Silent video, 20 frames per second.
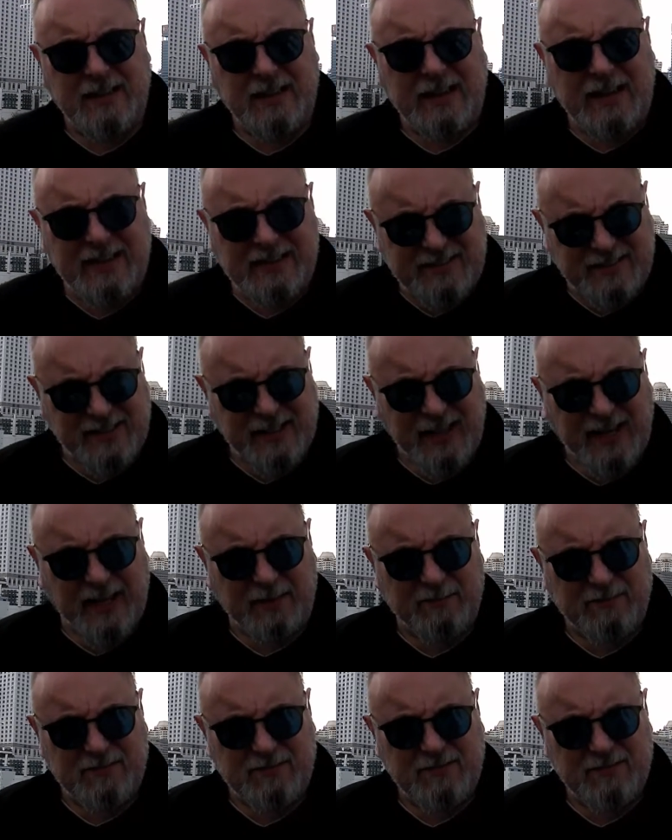
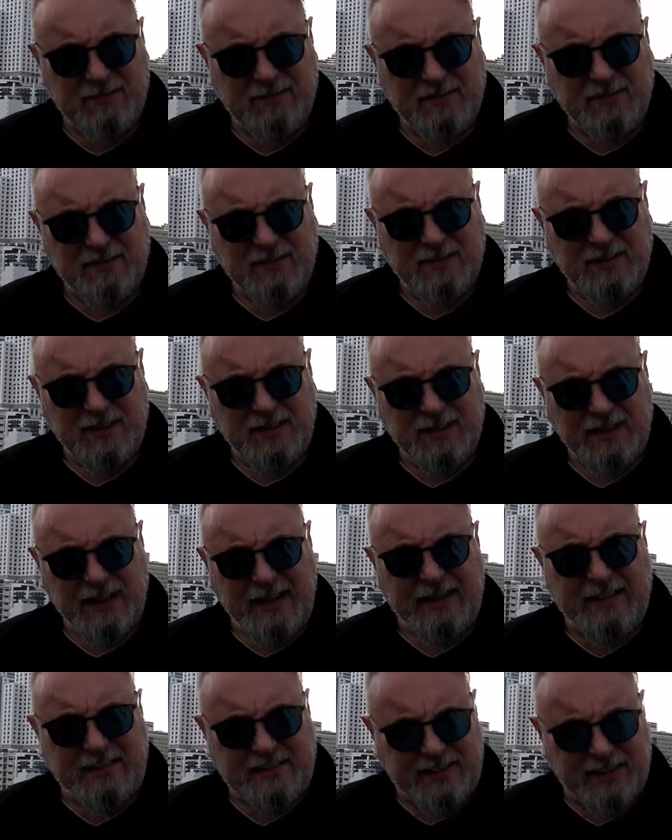Islam
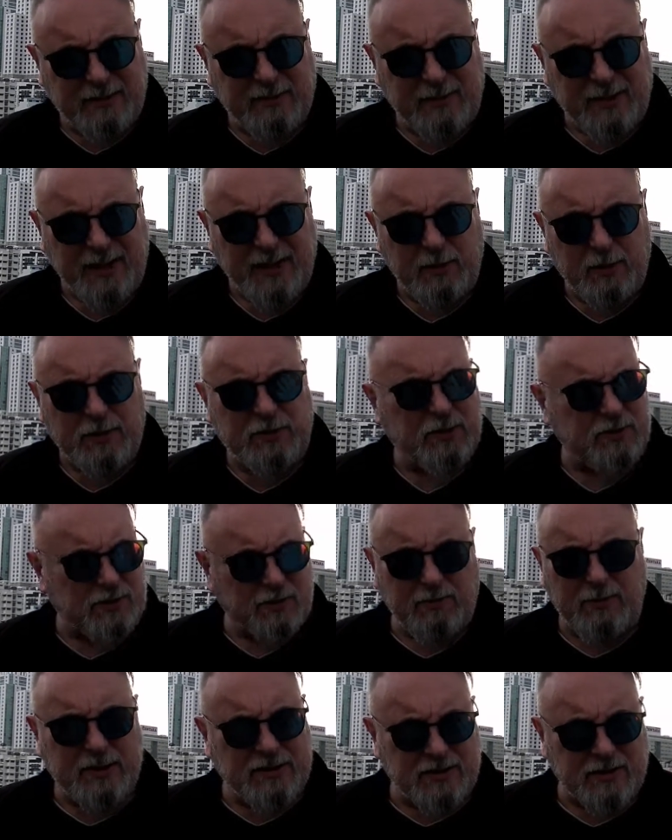in Syria, which was
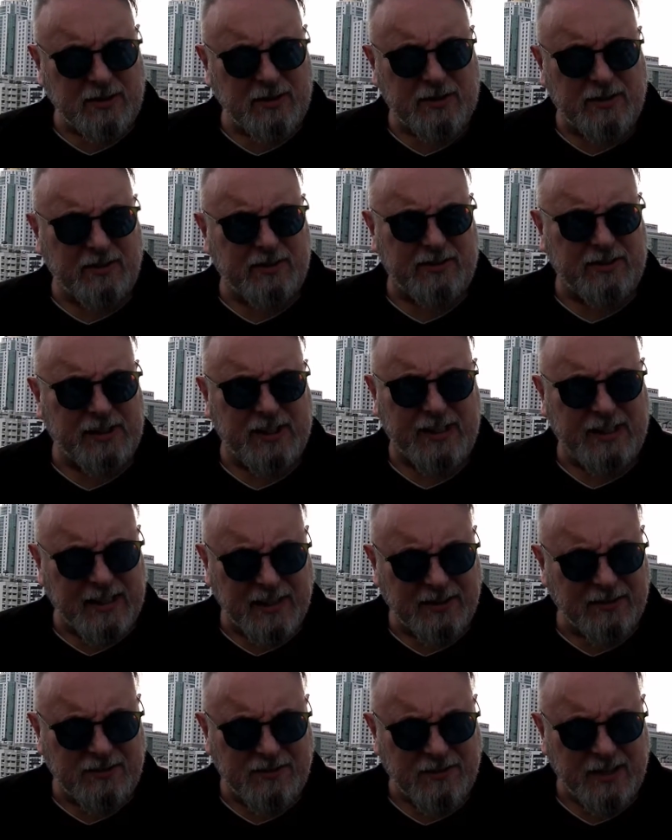an original Christian
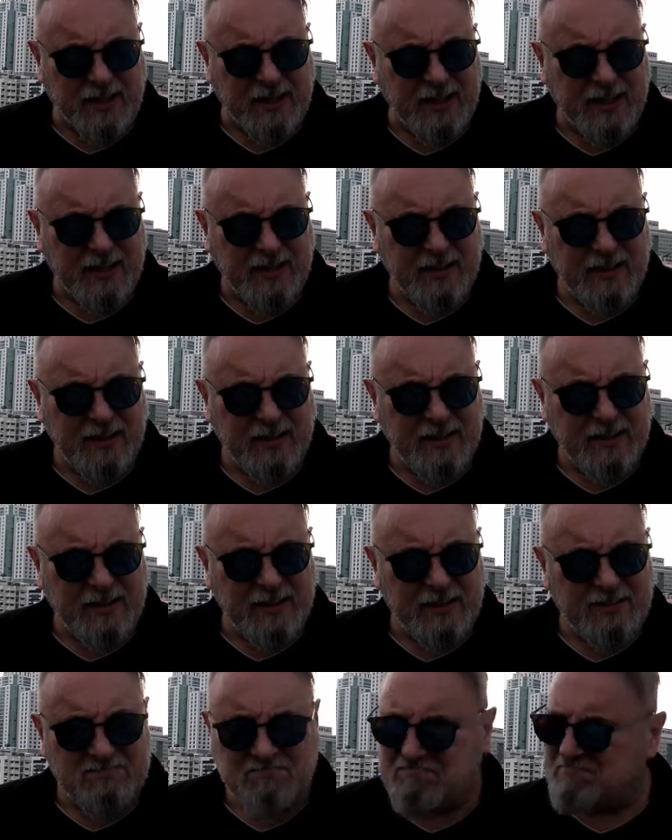country,
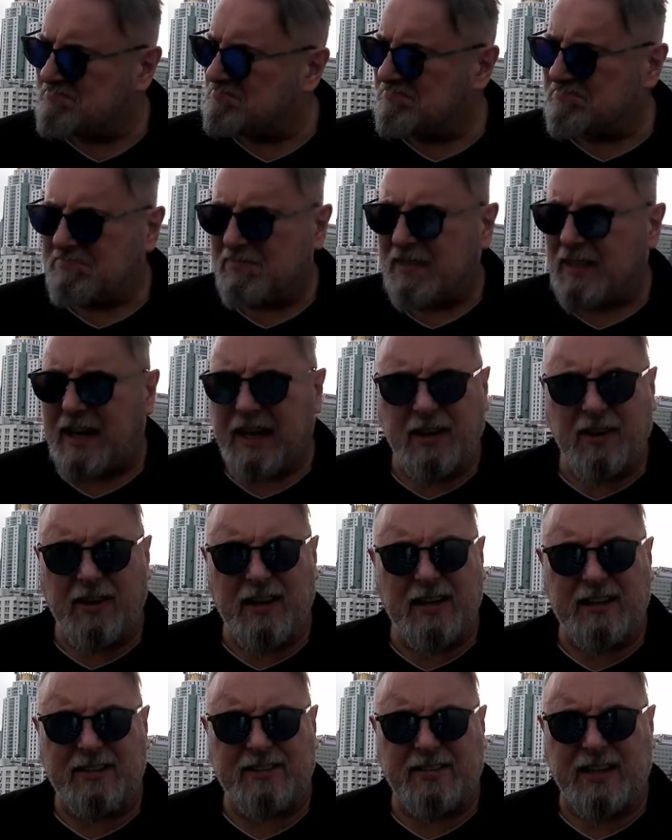I don't
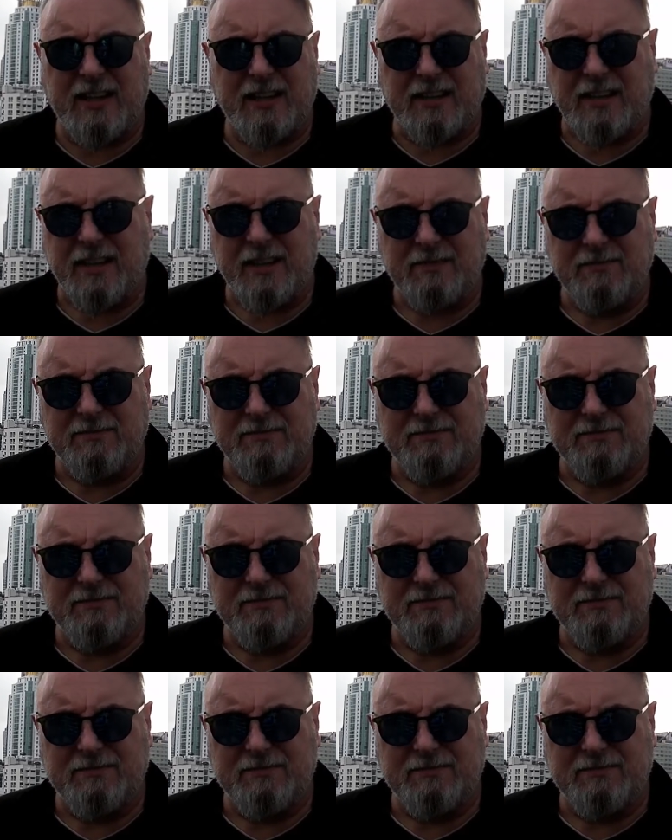understand it.